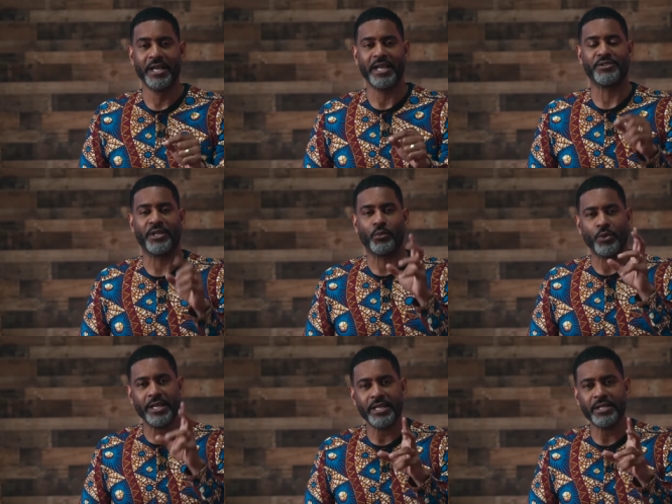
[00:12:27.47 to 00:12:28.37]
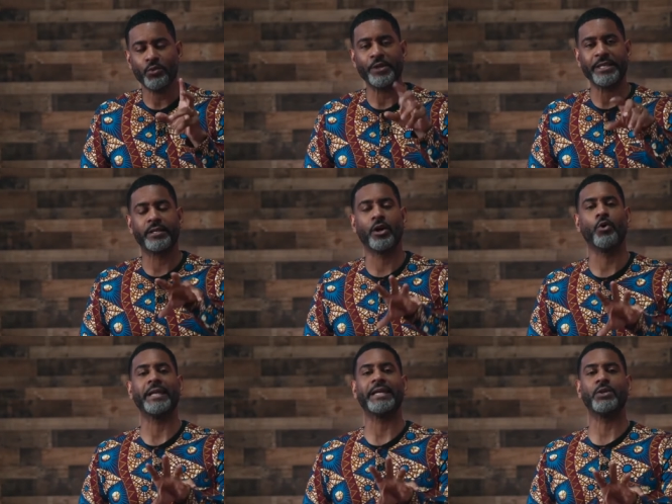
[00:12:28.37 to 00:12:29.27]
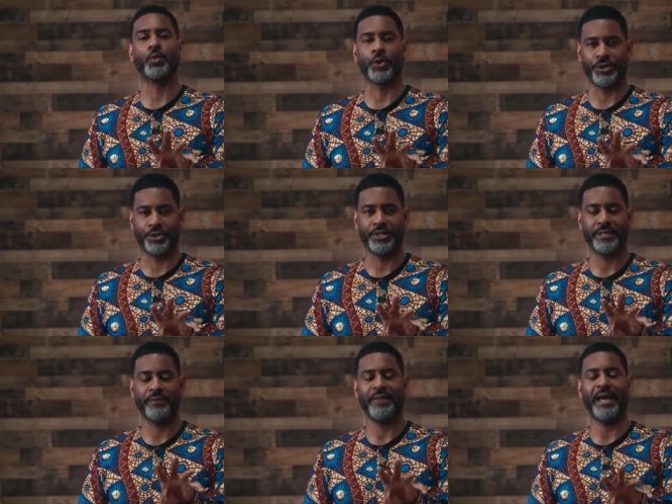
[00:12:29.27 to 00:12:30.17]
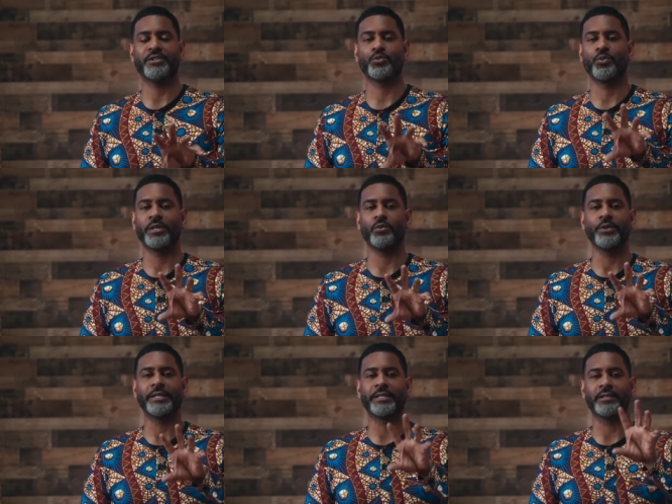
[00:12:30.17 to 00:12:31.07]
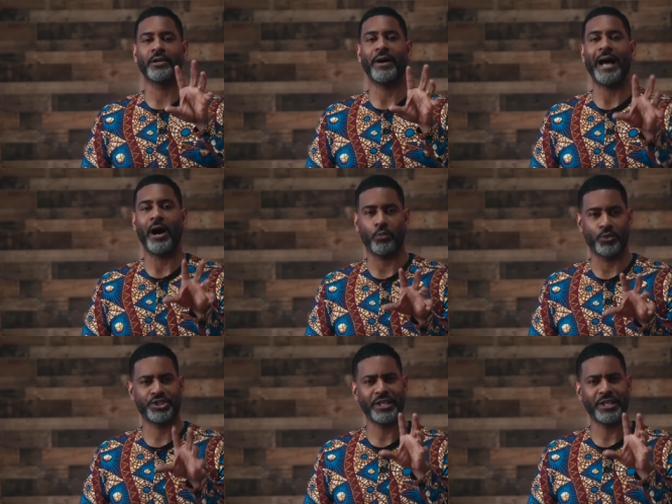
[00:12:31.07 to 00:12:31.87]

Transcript: is that when we go inward, that is when we can go outward.